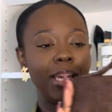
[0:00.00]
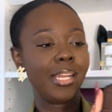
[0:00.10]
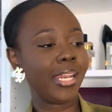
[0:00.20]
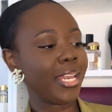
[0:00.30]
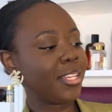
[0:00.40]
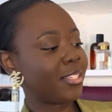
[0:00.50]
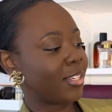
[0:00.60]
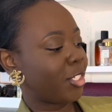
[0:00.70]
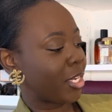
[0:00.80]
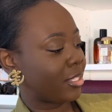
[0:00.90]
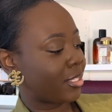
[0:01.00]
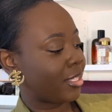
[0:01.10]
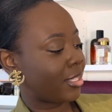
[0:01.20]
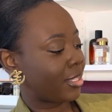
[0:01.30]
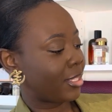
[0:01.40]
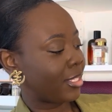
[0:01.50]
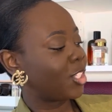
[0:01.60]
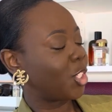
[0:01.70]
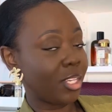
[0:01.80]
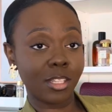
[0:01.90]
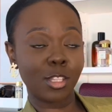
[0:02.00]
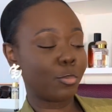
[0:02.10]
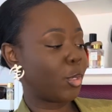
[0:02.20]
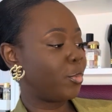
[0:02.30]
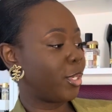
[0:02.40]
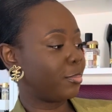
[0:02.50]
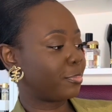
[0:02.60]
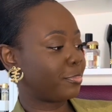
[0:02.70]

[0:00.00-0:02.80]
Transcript: Ladies and gents, she is the moment.